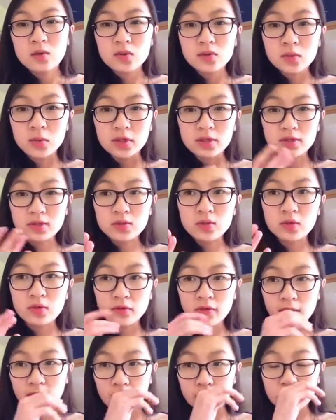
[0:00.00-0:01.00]
what sort
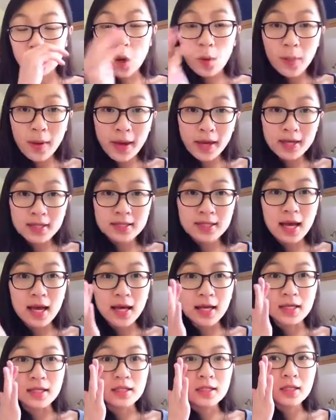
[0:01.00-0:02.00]
of topics,
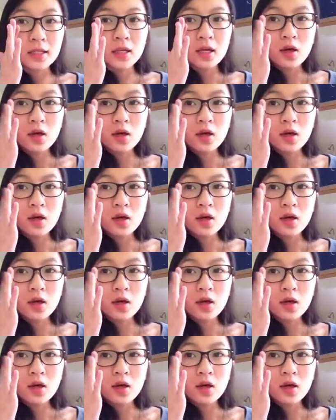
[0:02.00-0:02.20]
and